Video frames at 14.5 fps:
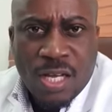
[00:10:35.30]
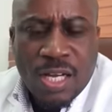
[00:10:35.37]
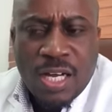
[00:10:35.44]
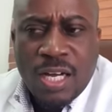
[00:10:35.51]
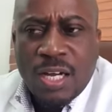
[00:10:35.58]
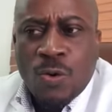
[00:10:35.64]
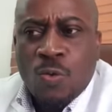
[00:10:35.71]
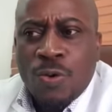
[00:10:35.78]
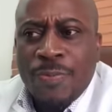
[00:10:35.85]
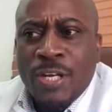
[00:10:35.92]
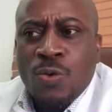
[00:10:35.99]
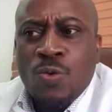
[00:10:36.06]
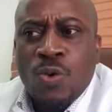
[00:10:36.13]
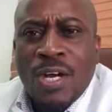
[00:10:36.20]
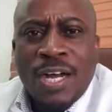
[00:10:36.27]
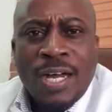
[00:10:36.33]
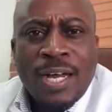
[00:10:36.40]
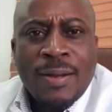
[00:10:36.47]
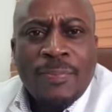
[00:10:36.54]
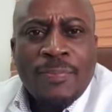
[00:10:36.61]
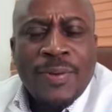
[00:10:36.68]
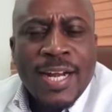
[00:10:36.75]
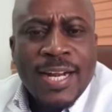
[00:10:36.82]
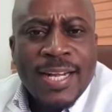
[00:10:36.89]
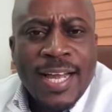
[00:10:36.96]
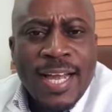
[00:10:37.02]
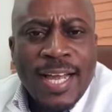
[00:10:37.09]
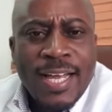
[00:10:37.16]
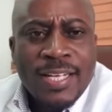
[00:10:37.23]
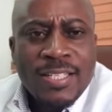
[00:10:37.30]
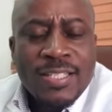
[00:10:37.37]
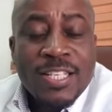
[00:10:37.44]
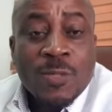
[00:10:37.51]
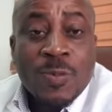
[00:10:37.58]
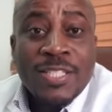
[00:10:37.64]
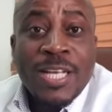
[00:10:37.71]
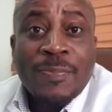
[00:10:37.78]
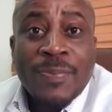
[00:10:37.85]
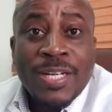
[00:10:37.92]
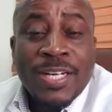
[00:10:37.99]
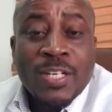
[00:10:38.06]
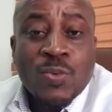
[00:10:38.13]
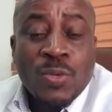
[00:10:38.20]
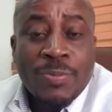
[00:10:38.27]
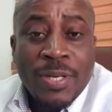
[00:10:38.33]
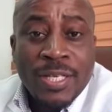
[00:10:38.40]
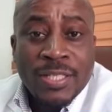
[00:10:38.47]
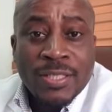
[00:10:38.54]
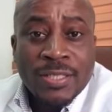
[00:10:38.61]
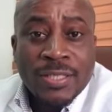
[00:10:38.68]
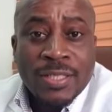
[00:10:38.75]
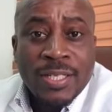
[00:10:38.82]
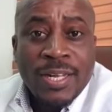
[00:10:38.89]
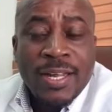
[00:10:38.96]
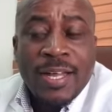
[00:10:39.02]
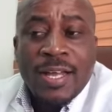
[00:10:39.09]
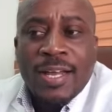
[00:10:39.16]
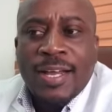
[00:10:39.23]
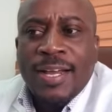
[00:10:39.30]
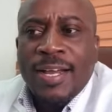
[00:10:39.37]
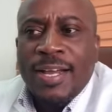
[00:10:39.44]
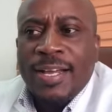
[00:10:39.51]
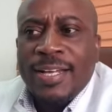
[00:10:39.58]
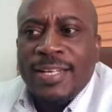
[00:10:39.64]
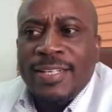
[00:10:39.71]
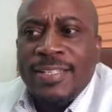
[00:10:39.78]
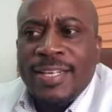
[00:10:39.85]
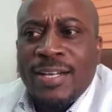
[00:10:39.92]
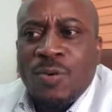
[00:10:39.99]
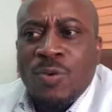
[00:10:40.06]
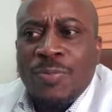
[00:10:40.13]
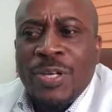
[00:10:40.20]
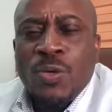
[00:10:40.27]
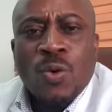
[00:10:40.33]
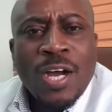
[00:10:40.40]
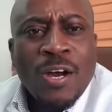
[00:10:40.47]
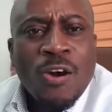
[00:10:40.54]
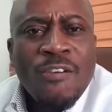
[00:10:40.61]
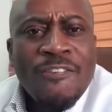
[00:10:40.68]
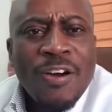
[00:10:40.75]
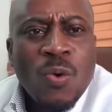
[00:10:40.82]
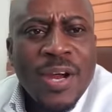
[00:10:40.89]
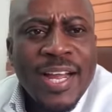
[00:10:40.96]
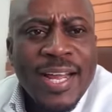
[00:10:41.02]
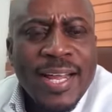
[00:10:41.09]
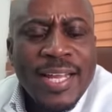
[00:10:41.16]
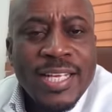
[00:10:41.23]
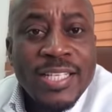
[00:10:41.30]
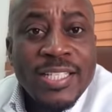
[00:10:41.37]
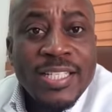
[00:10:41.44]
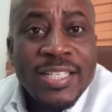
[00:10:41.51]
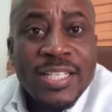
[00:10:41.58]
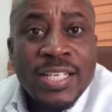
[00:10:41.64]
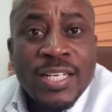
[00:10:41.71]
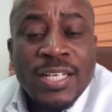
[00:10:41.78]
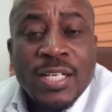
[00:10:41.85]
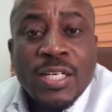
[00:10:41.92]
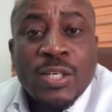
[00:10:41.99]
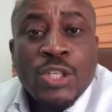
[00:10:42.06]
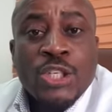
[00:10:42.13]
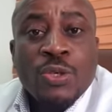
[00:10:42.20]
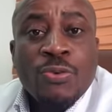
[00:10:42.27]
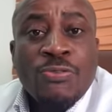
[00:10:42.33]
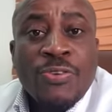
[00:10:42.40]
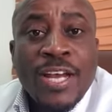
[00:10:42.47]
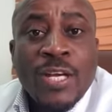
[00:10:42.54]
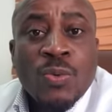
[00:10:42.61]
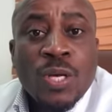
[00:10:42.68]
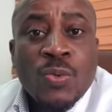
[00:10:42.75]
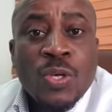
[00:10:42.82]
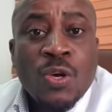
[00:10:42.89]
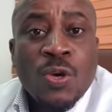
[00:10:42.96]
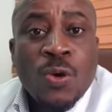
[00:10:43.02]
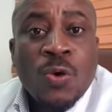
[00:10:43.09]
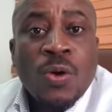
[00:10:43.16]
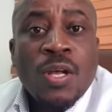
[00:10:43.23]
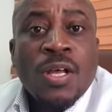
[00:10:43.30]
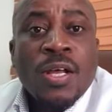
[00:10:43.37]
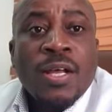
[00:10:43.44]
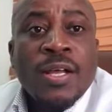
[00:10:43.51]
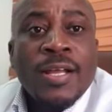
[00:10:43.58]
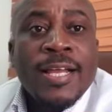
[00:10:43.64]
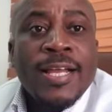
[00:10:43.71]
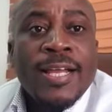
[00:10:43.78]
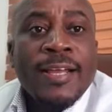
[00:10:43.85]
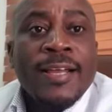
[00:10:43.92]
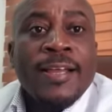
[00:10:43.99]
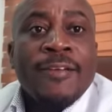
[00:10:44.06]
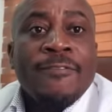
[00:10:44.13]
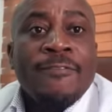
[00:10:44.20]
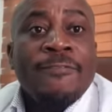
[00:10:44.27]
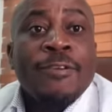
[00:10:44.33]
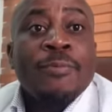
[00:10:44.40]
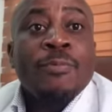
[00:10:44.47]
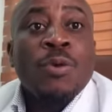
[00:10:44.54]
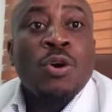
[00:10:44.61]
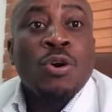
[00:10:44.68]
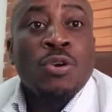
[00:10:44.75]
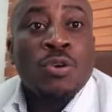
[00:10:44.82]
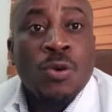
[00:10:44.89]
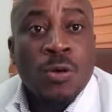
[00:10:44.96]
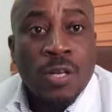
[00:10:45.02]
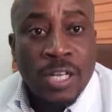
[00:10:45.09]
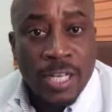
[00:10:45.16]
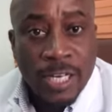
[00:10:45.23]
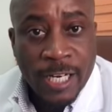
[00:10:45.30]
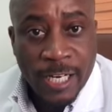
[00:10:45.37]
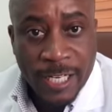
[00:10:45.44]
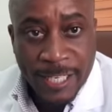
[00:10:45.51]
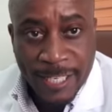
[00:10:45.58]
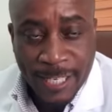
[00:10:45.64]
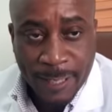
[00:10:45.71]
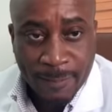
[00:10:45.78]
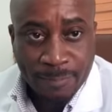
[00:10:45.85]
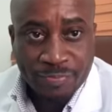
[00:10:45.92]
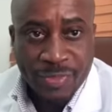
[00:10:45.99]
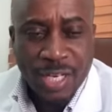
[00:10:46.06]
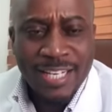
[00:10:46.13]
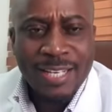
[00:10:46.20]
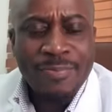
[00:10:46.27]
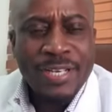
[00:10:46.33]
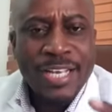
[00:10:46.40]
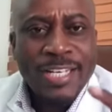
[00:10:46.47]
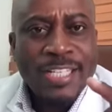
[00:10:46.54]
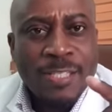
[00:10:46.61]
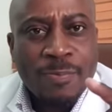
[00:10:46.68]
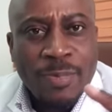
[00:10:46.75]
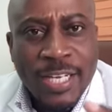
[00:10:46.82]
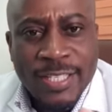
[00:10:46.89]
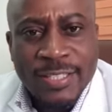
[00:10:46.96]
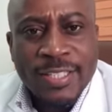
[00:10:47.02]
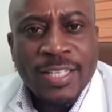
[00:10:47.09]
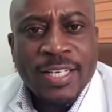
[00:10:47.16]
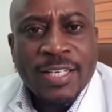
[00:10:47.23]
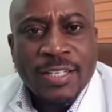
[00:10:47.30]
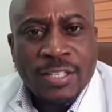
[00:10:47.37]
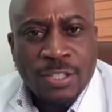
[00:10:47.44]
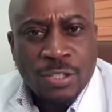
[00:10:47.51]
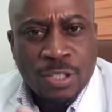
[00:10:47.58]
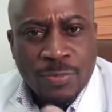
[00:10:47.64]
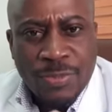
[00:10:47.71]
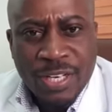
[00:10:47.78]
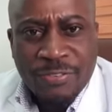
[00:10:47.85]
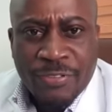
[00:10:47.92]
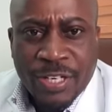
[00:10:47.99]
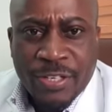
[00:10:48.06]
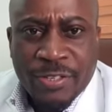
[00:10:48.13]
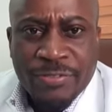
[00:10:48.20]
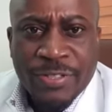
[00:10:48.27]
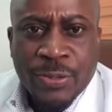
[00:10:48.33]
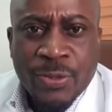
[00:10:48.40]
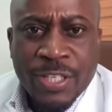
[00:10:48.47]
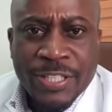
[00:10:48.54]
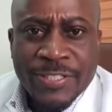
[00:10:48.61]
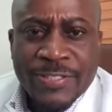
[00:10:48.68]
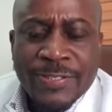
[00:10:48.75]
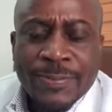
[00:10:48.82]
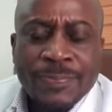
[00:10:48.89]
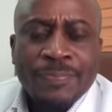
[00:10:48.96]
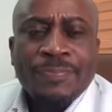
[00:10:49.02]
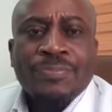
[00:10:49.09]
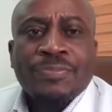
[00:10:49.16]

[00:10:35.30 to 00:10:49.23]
Women who are pregnant, especially pregnant women, either women who are overweight, you find what we call a femoral hernia. Now let me explain. Don't be afraid of the words.